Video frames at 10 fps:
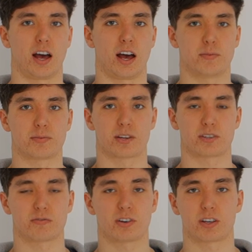Um, so
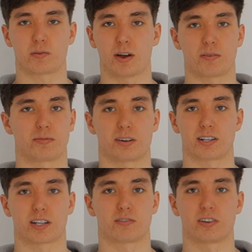it's a really good way of
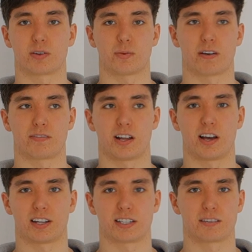progressing, really good way of
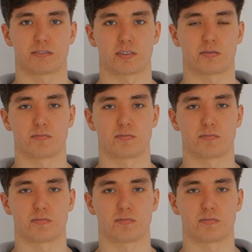learning different